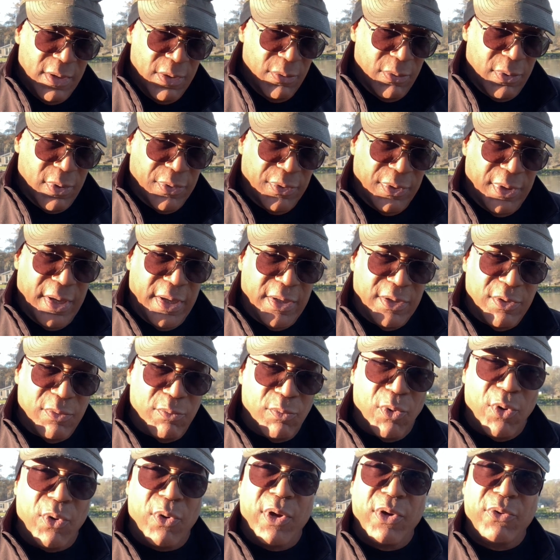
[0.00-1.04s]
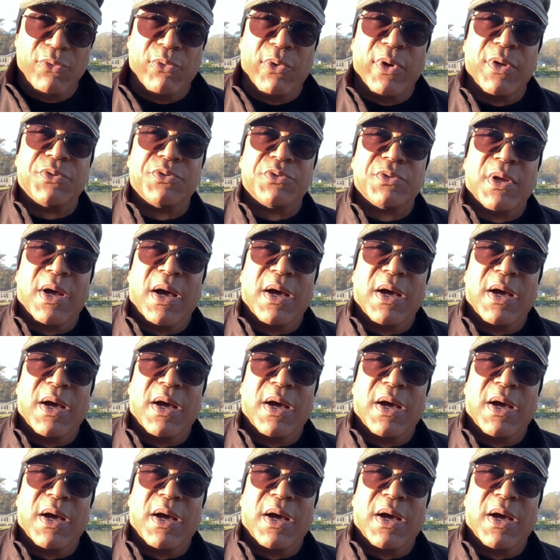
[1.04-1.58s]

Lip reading: well then the more enriched